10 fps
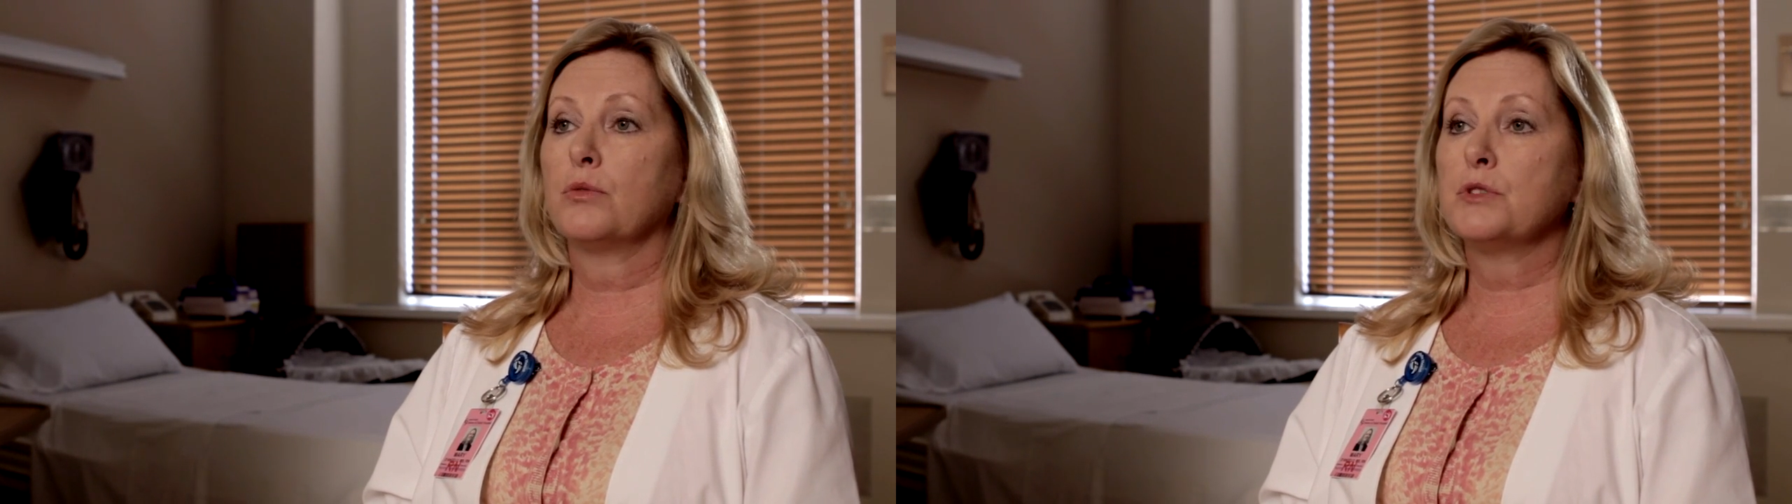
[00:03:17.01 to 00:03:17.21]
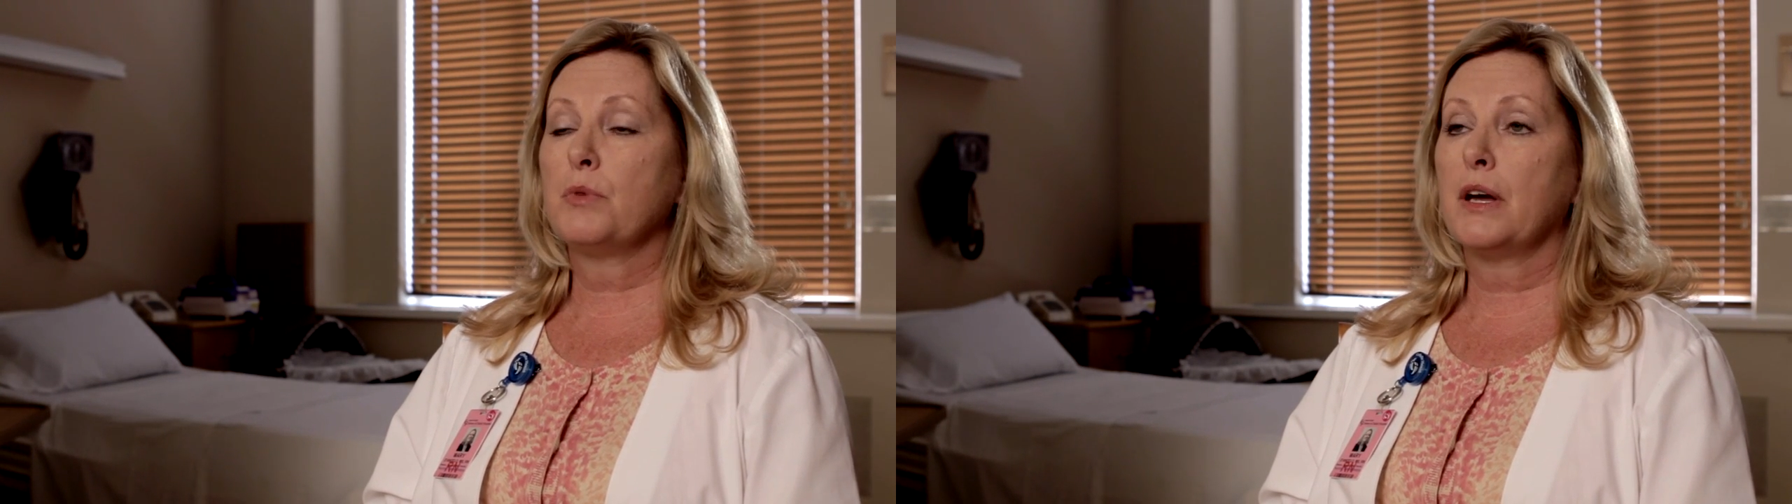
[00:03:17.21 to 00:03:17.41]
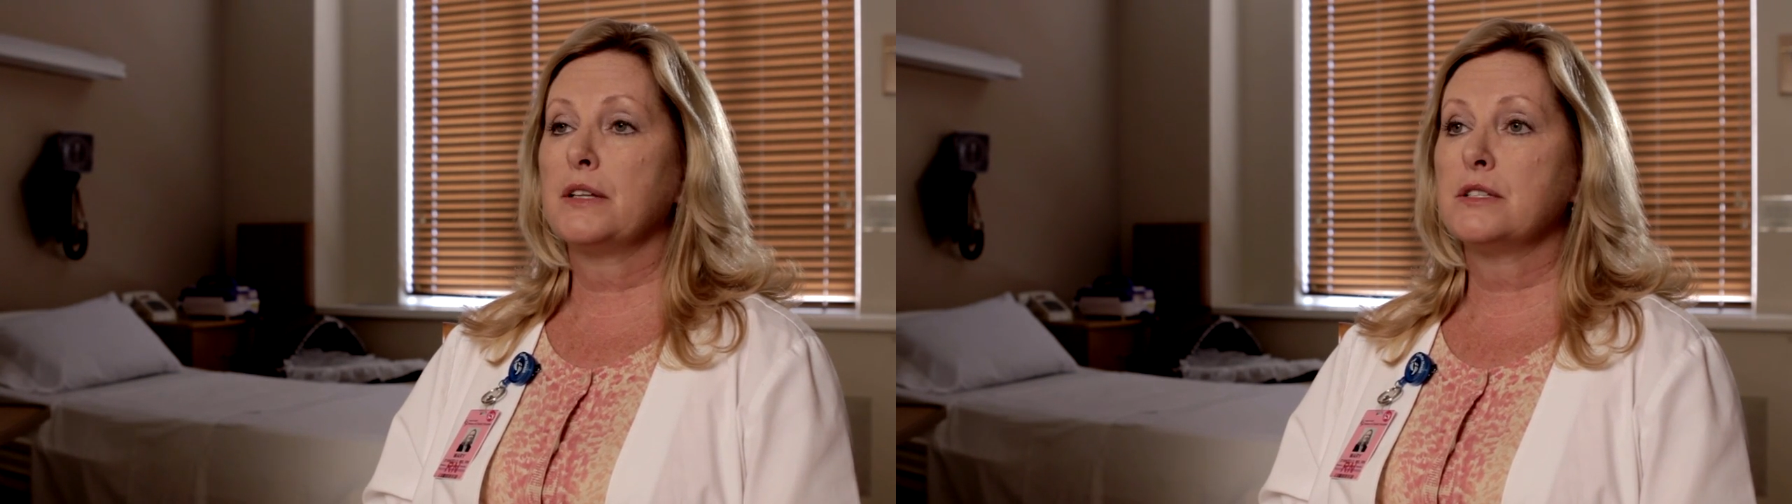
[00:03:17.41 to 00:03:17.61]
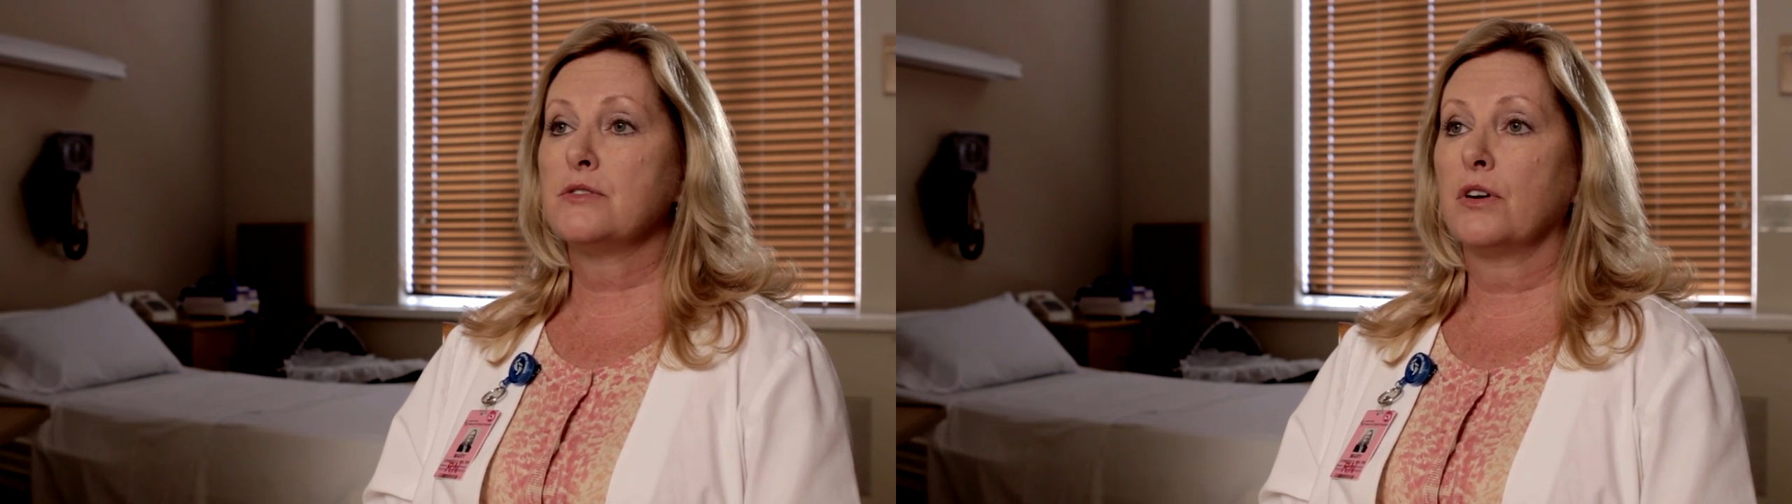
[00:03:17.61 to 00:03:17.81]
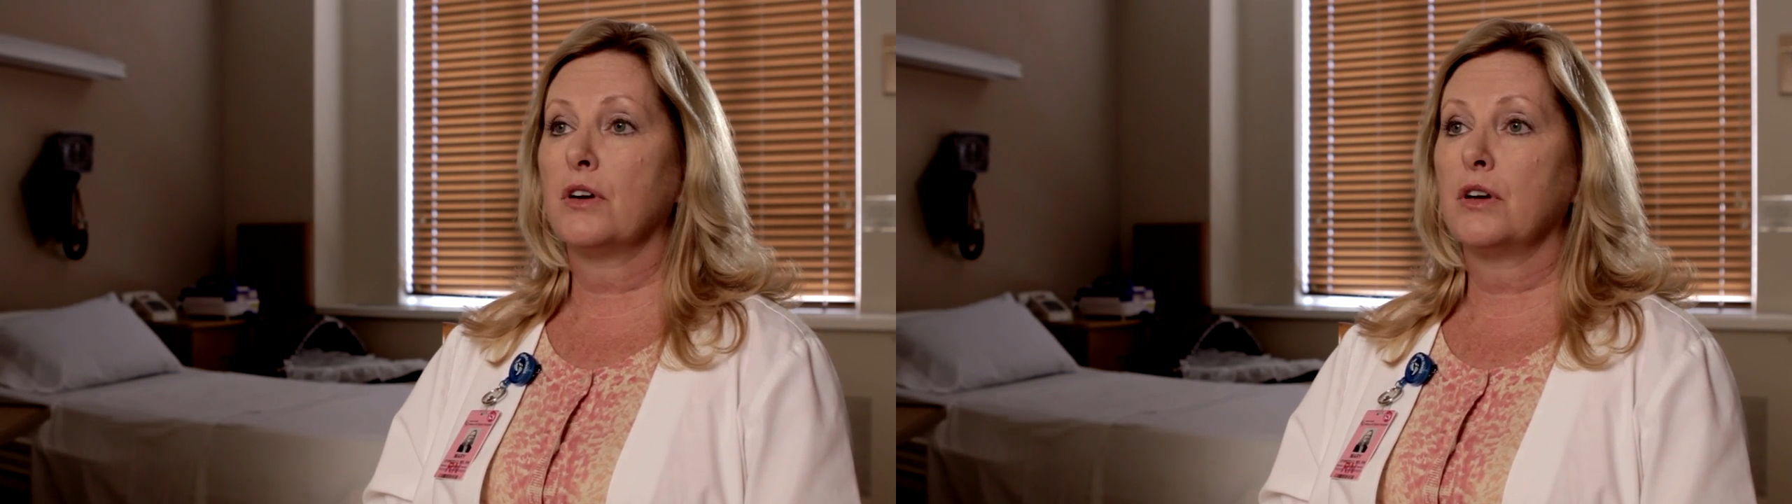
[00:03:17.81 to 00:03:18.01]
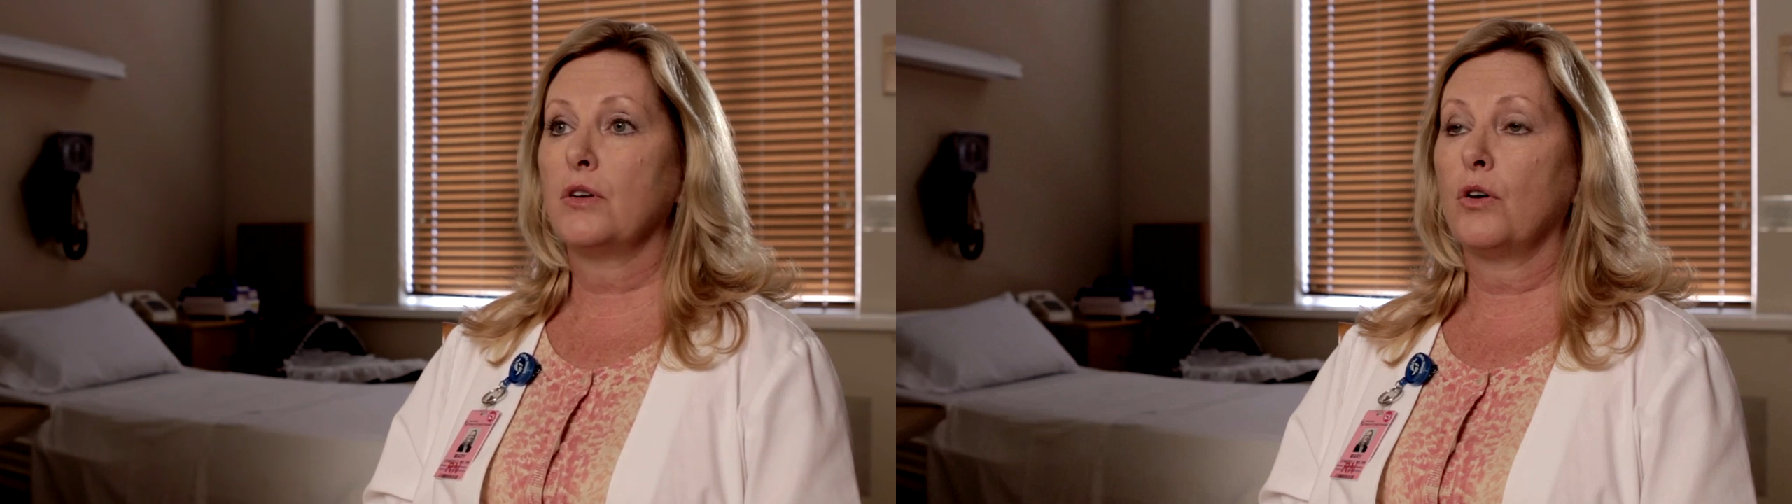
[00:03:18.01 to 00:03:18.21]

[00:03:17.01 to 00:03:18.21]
the response is very